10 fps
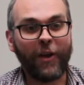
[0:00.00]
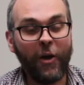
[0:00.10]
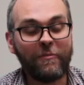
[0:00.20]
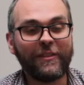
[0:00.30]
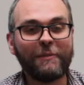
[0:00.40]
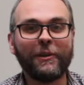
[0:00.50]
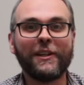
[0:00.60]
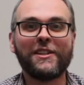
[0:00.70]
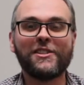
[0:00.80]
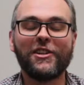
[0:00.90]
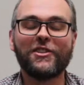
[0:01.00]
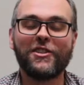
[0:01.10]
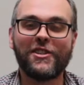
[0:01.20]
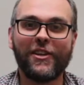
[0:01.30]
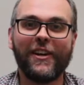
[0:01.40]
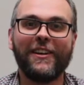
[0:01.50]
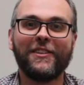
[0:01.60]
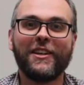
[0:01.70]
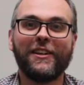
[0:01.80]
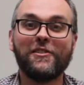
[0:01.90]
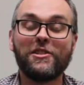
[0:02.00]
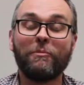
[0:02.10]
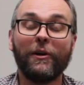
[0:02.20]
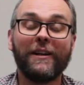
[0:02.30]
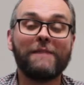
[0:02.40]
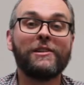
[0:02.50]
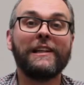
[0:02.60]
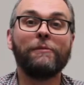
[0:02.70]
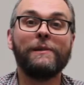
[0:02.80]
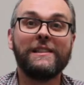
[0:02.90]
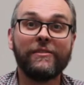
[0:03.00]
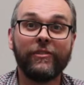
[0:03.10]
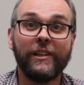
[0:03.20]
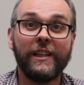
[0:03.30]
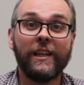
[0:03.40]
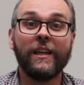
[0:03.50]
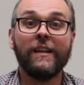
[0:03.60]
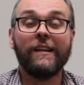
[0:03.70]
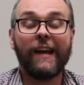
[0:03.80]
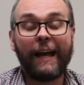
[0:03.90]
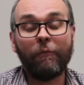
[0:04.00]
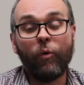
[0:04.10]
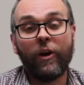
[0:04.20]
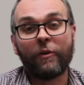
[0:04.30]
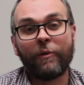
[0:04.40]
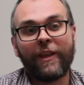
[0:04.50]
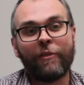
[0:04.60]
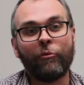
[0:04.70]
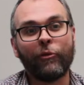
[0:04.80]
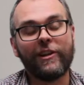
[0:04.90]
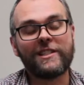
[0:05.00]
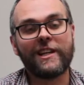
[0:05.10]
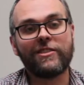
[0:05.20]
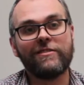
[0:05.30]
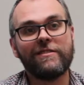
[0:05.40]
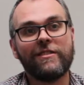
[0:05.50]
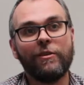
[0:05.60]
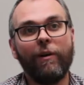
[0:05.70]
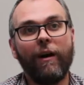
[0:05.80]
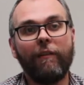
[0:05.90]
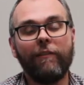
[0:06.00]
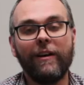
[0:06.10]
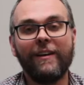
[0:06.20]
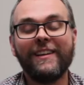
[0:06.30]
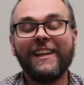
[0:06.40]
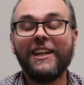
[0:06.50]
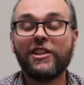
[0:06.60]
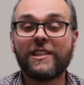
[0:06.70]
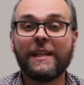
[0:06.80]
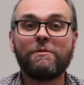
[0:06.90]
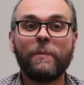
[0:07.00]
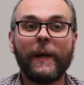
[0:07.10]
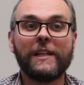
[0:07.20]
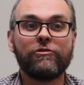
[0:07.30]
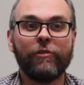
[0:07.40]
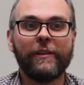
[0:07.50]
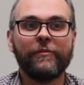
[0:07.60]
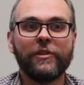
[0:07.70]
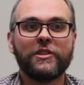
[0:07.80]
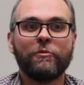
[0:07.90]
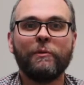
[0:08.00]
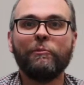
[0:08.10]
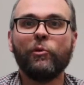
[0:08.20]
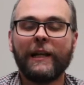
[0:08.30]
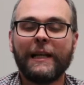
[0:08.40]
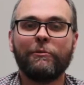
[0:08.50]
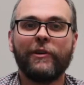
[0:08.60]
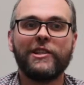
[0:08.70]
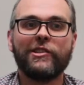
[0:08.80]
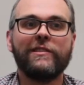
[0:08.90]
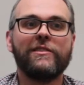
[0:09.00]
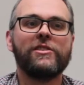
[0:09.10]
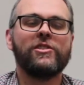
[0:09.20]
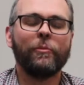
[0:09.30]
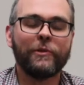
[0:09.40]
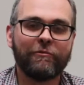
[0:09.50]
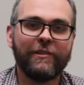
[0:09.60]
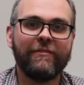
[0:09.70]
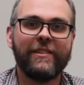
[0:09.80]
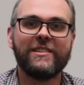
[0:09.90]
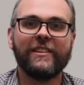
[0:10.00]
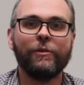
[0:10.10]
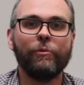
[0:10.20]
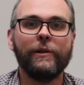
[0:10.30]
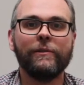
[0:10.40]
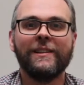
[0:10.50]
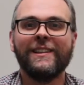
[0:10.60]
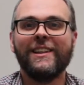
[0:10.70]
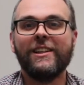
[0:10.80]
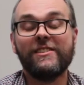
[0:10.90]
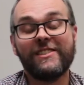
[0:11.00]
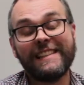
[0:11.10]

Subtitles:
hopefully we're going to start to design our technology programmes a little bit differently and work with other organisations who are in the same space, try to foster a bit more collaboration to stop us reinventing the wheel and